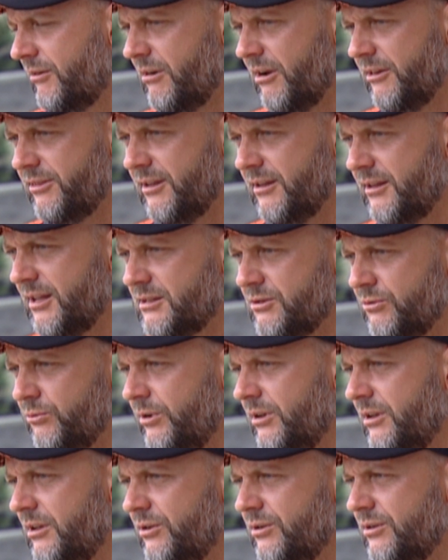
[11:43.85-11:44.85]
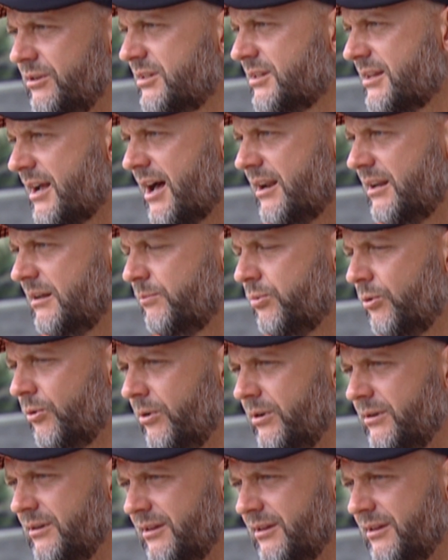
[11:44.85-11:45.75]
and I think that's a really good starting point.